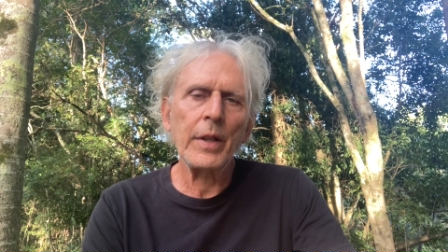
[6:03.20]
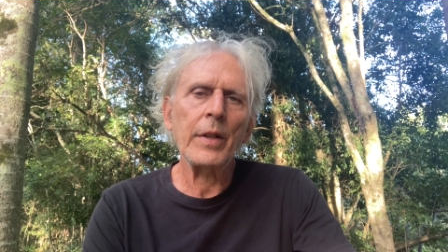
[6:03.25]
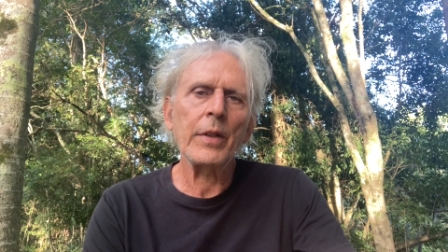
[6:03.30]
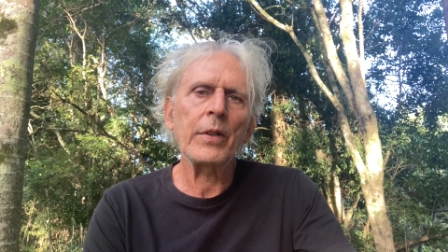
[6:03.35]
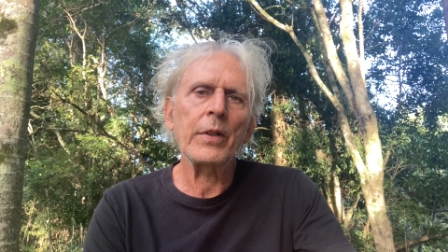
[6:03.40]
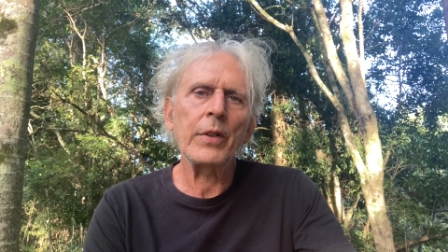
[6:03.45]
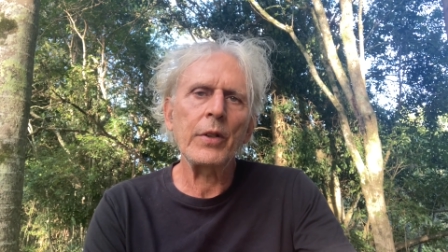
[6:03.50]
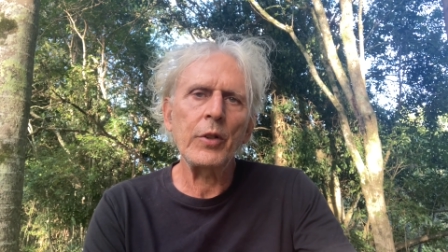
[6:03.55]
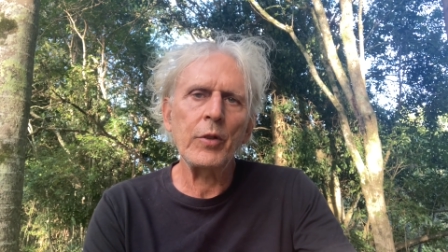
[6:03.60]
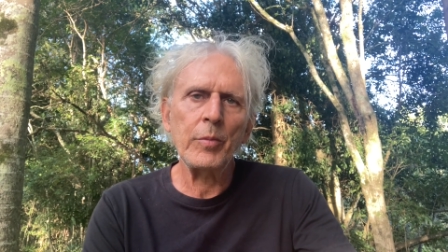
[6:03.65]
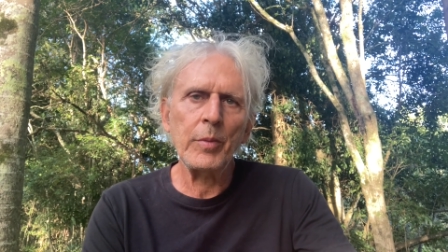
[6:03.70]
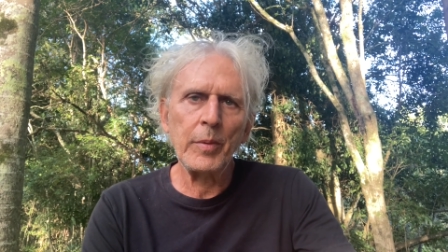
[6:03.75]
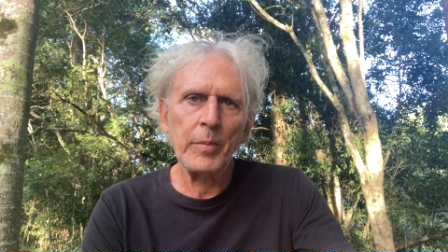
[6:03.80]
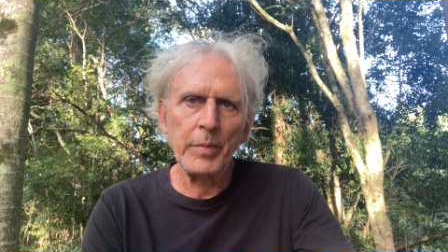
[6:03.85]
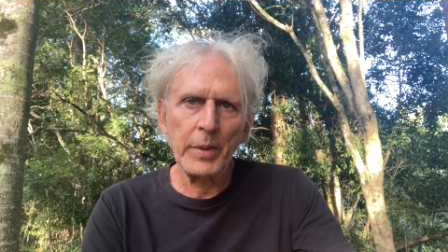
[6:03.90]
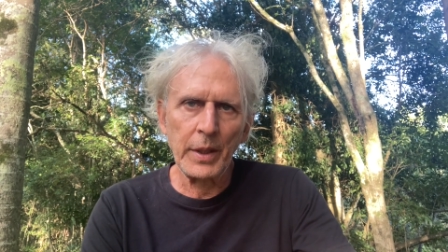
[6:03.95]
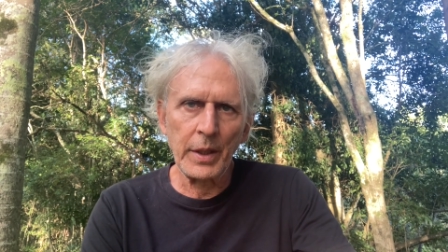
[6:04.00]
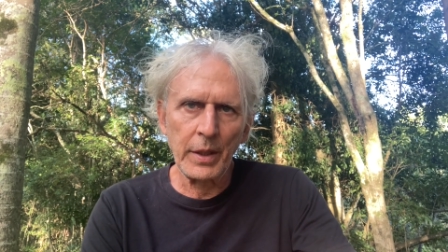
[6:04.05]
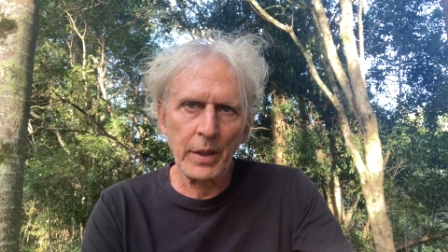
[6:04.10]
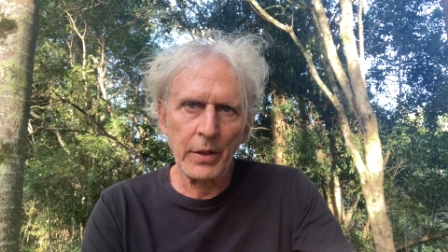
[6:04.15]
human
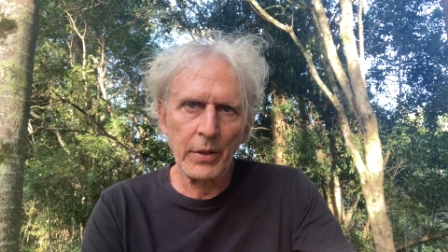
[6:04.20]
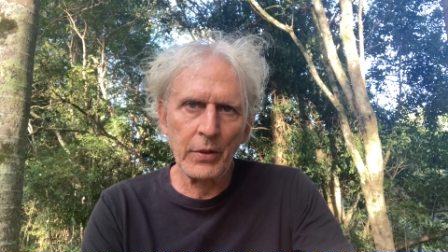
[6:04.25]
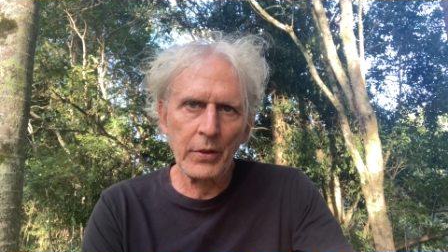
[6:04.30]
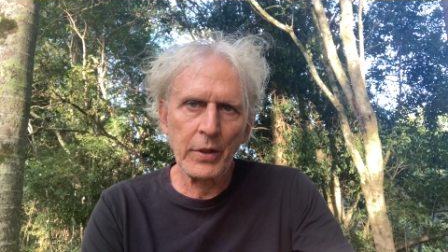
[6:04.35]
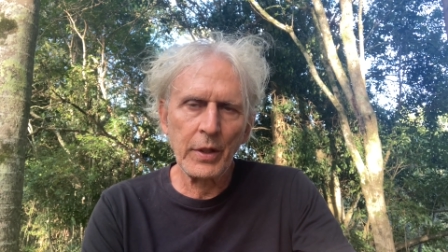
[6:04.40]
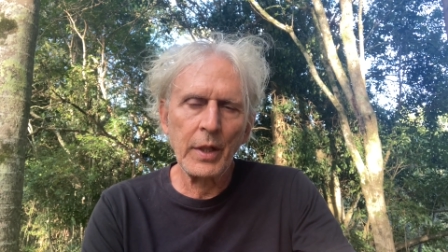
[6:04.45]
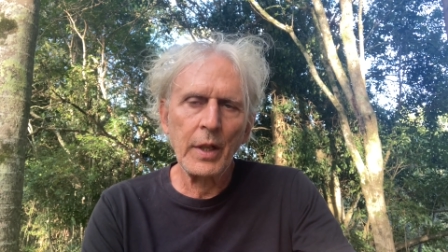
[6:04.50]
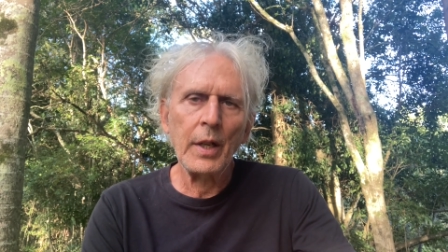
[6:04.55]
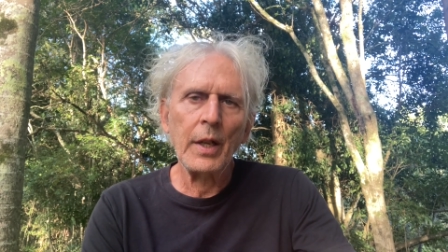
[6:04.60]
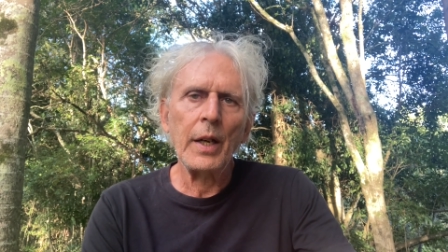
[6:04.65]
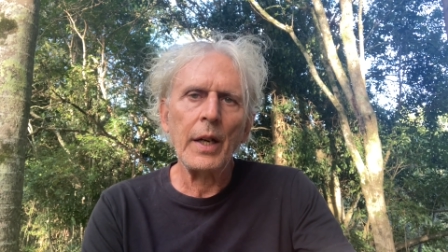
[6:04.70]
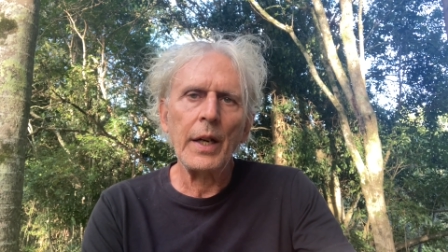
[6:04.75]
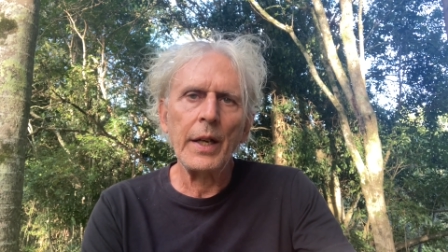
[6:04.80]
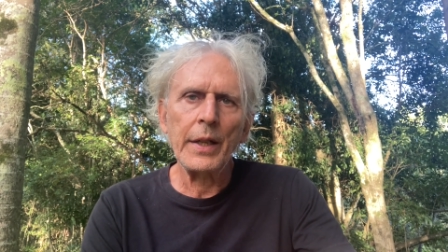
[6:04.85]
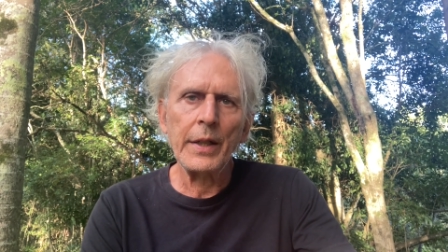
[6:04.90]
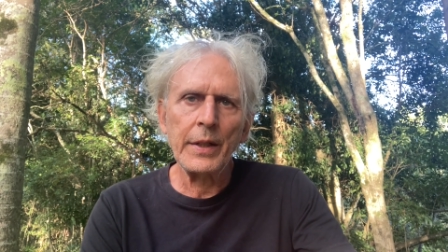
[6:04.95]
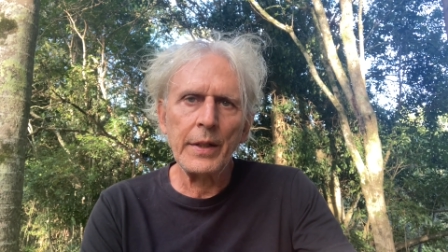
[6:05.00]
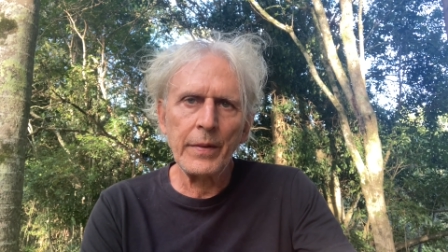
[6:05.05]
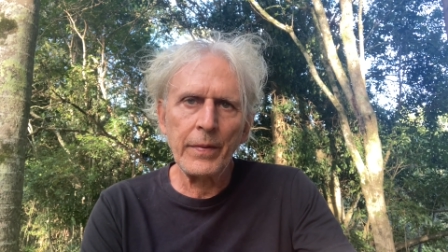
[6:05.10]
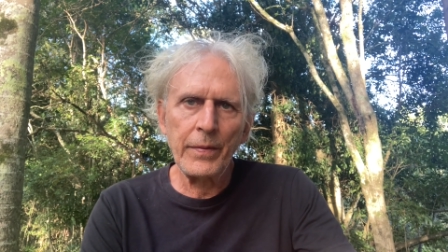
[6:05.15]
beings are
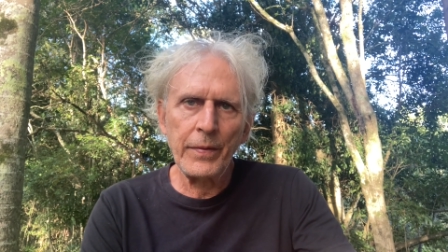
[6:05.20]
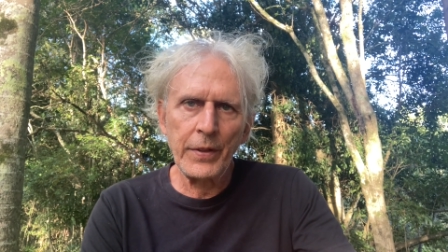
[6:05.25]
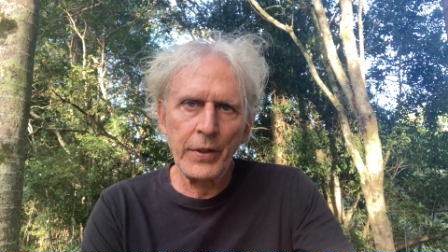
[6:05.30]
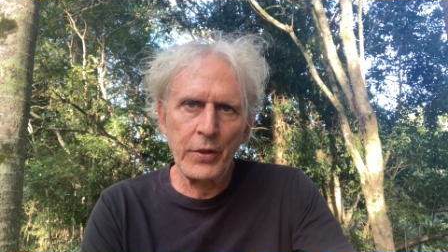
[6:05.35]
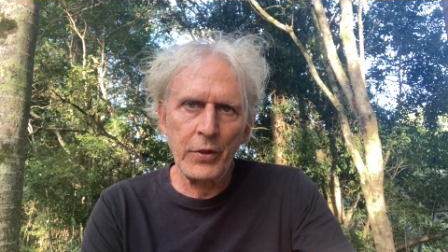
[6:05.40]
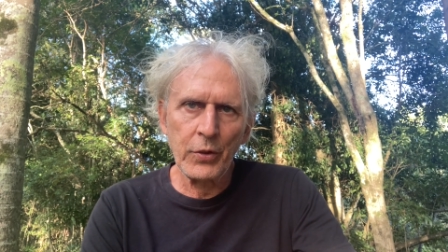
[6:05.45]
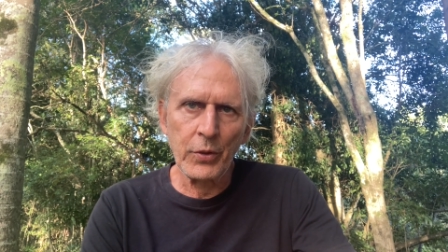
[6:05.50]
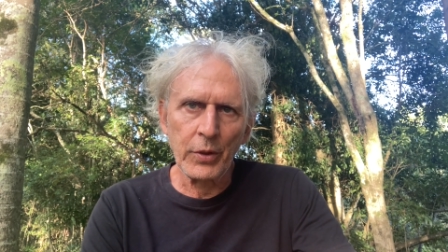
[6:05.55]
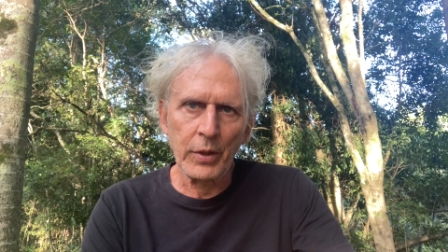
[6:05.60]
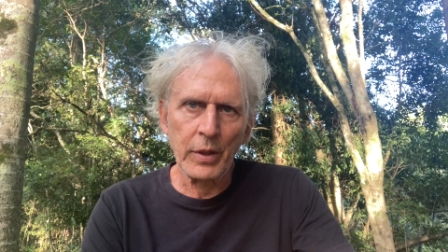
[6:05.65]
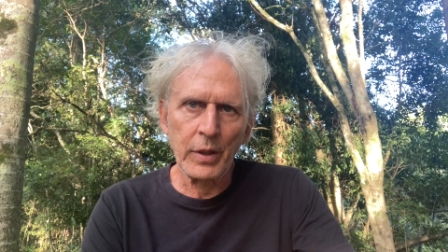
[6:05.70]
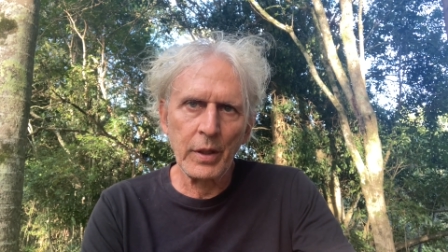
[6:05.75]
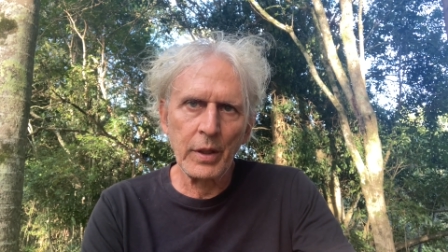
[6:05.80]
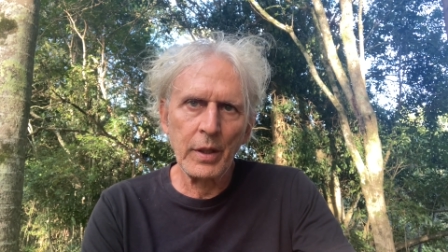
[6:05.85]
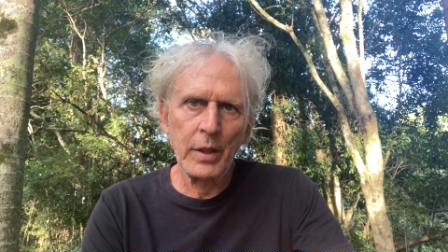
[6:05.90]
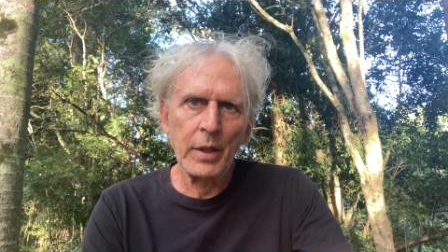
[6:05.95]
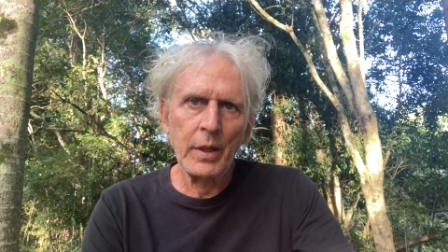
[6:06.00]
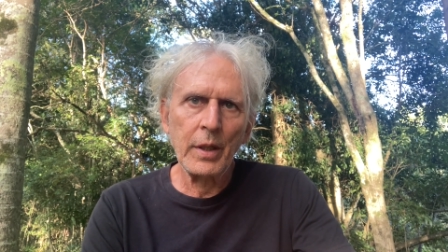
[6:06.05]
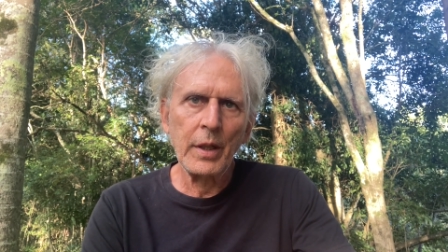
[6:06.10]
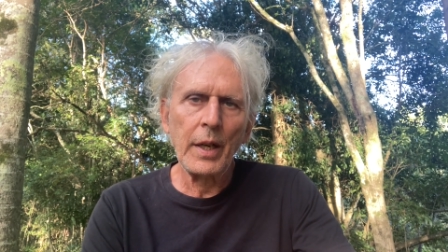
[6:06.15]
individual
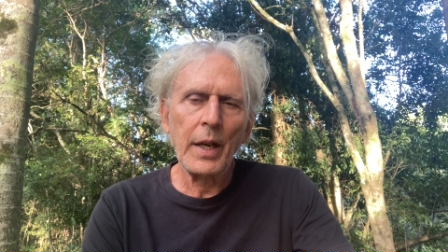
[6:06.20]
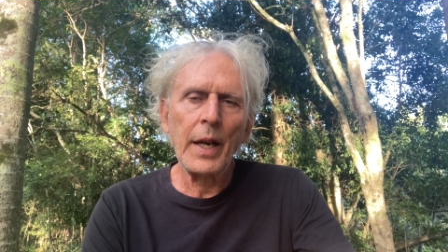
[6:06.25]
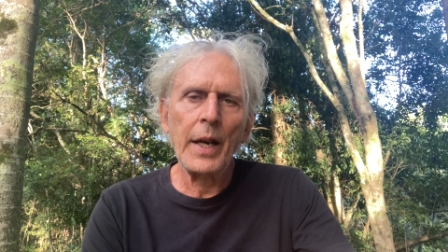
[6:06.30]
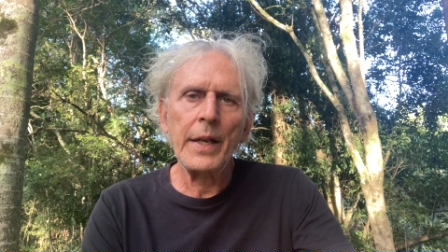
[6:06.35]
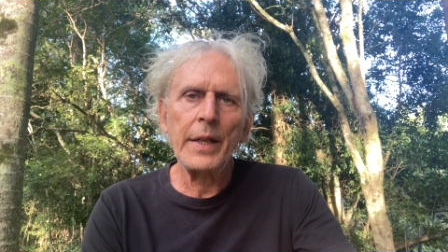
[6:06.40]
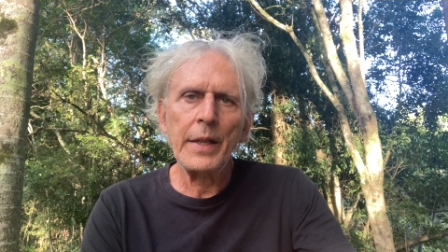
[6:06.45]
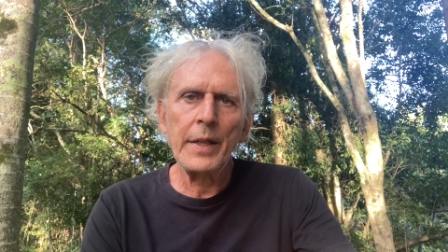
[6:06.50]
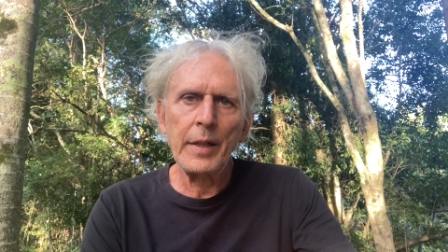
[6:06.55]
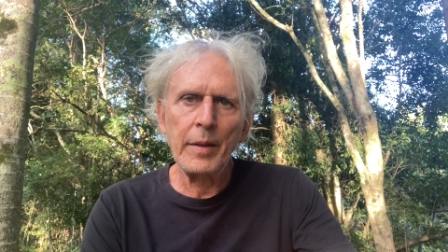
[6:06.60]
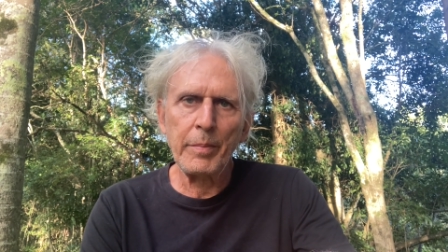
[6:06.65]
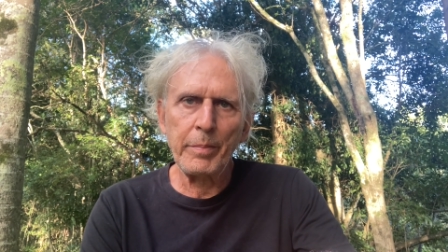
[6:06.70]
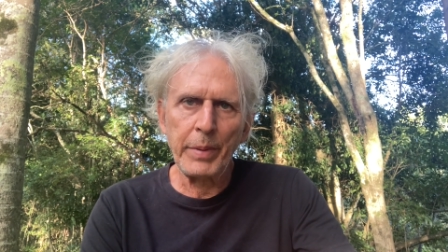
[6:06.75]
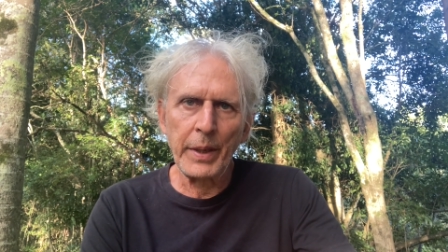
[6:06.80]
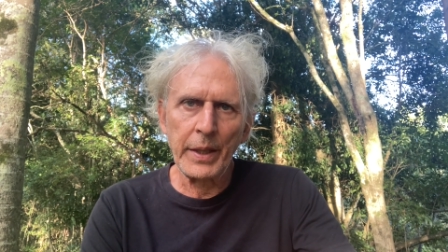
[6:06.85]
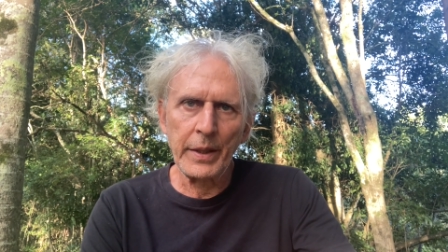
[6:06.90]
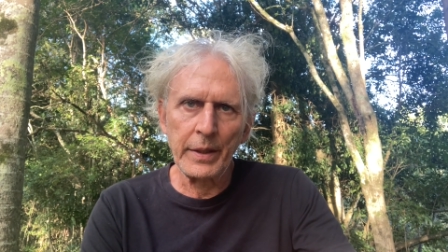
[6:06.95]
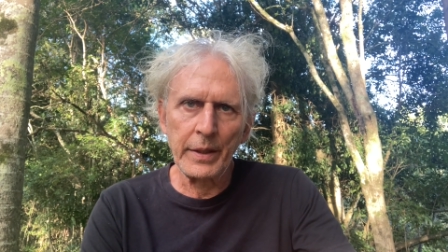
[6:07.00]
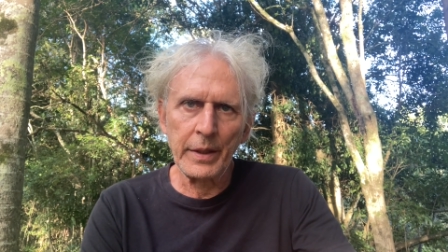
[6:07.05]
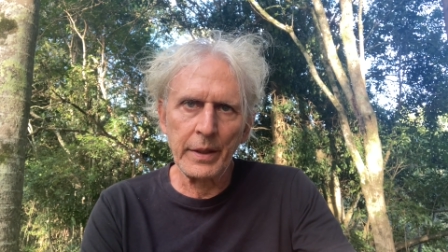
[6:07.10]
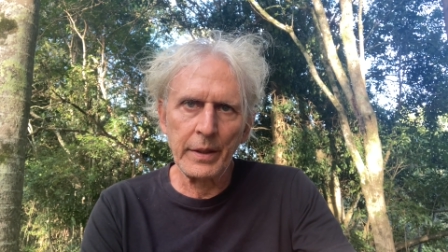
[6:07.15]
and
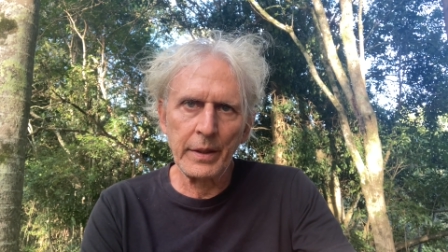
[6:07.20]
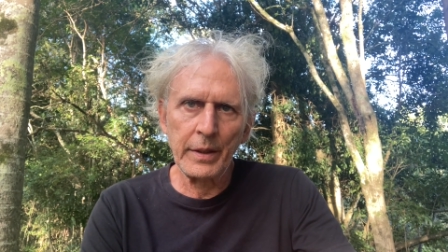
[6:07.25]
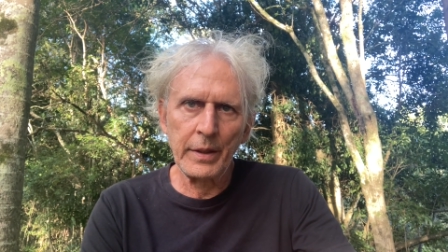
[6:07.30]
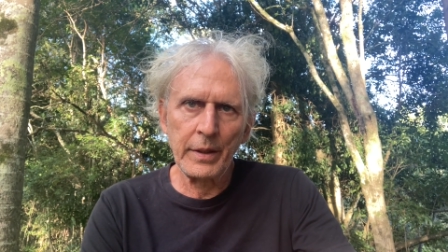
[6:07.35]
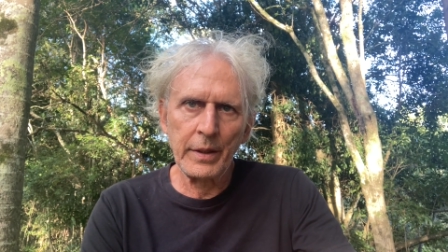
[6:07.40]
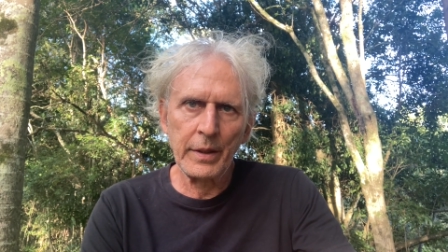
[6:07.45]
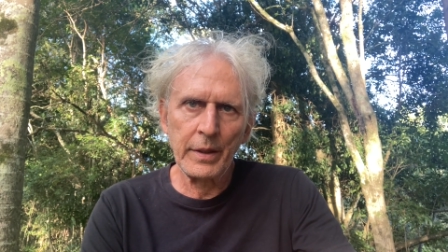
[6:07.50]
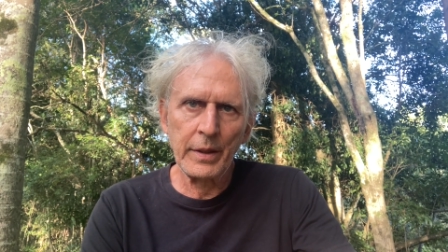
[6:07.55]
independent,